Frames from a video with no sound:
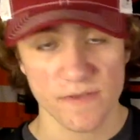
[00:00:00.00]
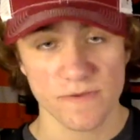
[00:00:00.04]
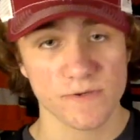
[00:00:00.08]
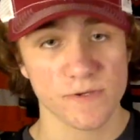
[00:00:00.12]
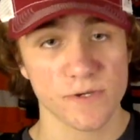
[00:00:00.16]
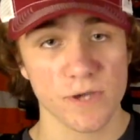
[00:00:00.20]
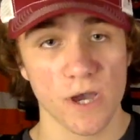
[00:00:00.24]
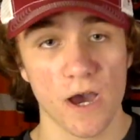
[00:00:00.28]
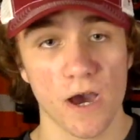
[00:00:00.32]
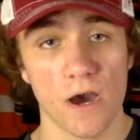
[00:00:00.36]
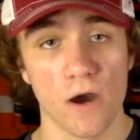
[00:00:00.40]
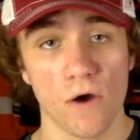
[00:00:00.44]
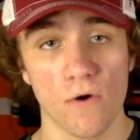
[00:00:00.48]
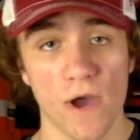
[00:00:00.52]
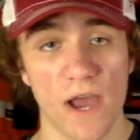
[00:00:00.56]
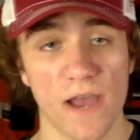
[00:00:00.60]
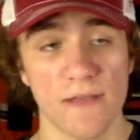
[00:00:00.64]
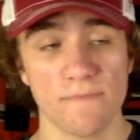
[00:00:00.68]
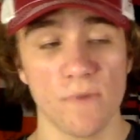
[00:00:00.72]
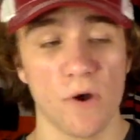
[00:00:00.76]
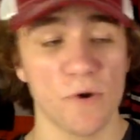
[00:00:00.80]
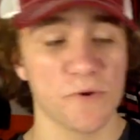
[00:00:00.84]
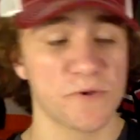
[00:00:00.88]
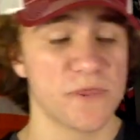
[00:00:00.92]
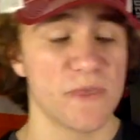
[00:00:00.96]
So,
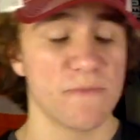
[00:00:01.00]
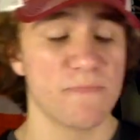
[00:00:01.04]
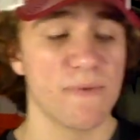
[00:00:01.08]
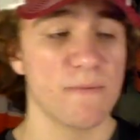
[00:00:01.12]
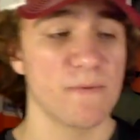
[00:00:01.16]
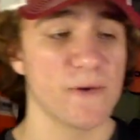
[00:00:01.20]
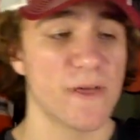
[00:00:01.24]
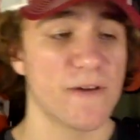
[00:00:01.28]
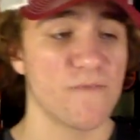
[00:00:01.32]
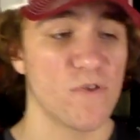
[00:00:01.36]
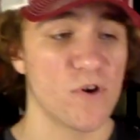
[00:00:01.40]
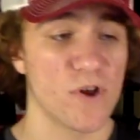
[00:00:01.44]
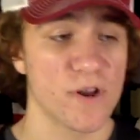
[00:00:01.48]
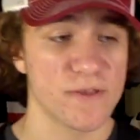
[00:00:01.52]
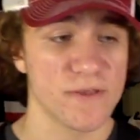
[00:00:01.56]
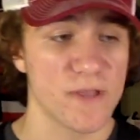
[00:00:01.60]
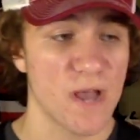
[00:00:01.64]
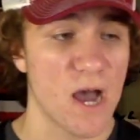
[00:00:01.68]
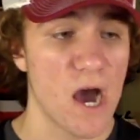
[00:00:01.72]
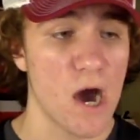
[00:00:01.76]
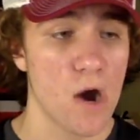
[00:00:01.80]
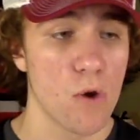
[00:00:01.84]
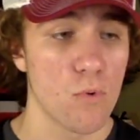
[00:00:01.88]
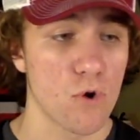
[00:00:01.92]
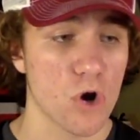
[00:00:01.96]
and most of the people that voted
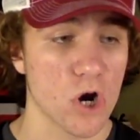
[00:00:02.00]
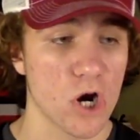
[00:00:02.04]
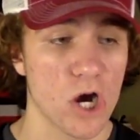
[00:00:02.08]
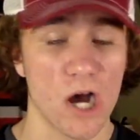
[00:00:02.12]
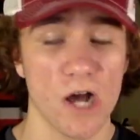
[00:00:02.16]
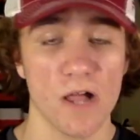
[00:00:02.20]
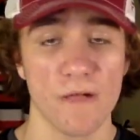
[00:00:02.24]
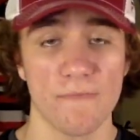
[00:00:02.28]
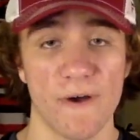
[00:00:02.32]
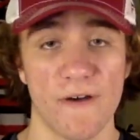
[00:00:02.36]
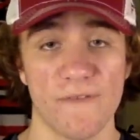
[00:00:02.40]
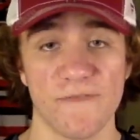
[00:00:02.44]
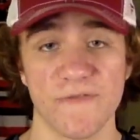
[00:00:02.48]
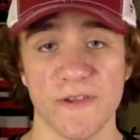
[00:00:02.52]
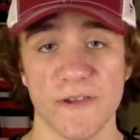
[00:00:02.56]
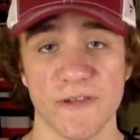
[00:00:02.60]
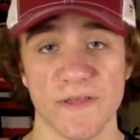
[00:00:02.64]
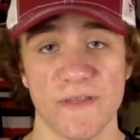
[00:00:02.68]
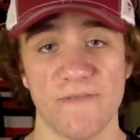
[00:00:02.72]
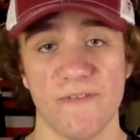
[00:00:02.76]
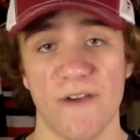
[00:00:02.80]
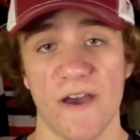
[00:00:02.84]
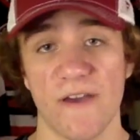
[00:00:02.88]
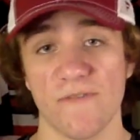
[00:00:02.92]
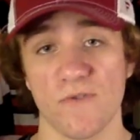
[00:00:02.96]
no were all above
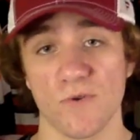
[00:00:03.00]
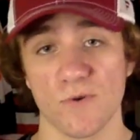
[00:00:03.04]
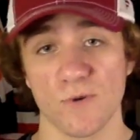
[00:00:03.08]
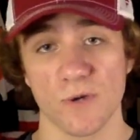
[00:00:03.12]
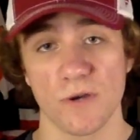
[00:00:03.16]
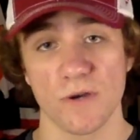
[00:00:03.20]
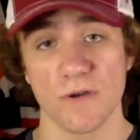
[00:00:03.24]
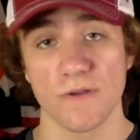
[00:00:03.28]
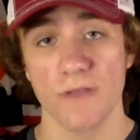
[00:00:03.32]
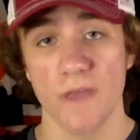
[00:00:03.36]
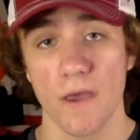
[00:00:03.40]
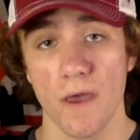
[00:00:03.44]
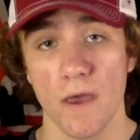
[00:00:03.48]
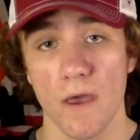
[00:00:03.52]
65 years old.